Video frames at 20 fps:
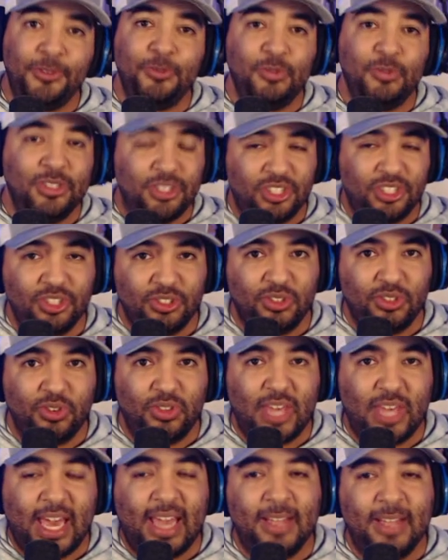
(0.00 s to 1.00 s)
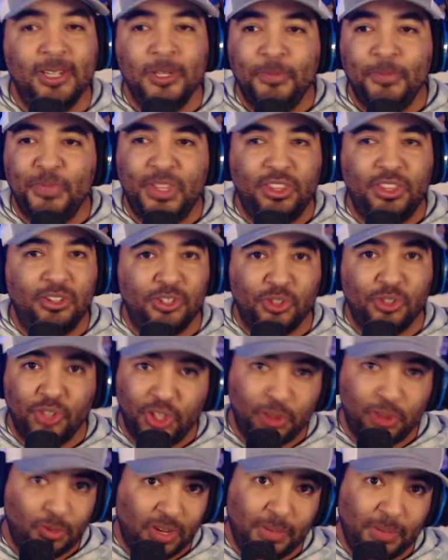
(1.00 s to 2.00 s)
Once you do that, then there's only
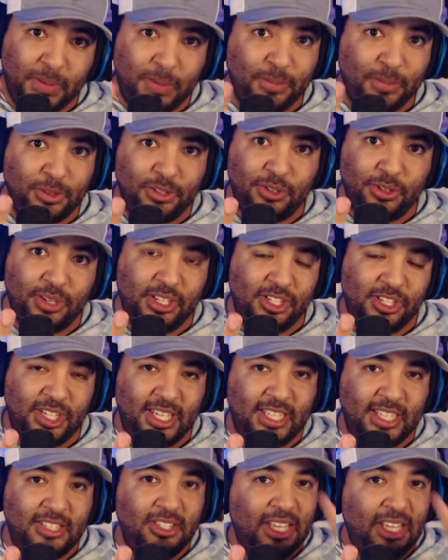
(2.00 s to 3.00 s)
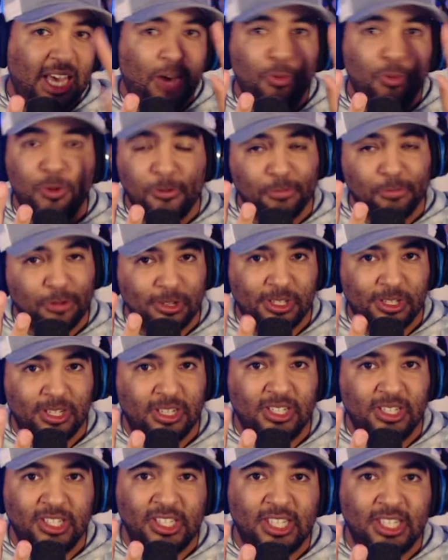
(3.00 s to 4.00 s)
3 people doing gens. You got 1 person on
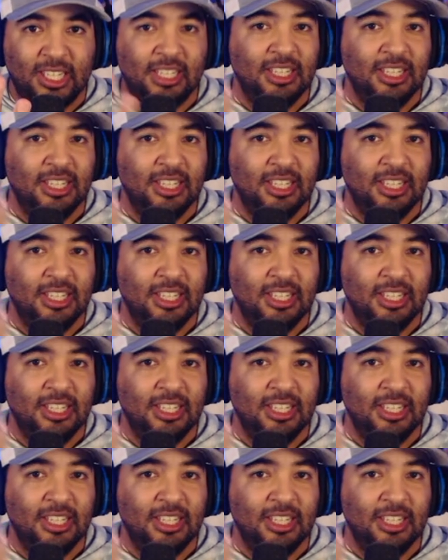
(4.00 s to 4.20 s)
the hook.